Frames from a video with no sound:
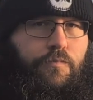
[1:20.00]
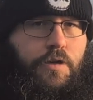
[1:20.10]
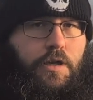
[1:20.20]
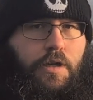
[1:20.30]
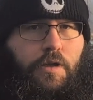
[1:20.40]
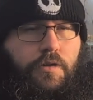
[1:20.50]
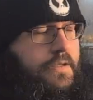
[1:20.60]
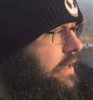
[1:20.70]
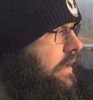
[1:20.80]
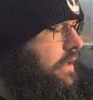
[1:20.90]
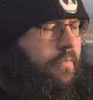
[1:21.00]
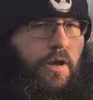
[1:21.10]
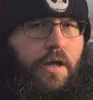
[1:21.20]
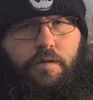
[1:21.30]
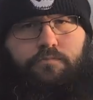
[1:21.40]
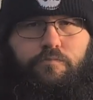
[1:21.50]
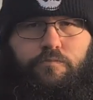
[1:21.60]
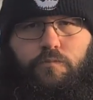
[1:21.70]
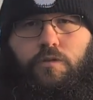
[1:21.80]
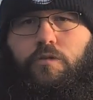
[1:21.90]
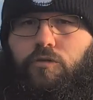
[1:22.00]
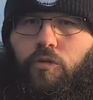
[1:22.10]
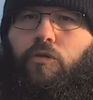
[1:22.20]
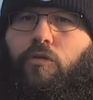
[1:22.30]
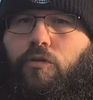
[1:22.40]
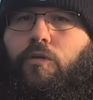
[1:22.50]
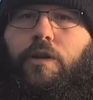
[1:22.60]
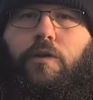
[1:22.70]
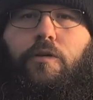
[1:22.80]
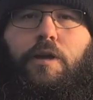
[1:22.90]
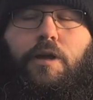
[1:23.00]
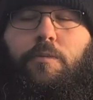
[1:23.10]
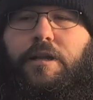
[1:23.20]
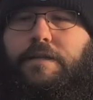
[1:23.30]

clear the side there, but I'll talk you through in a minute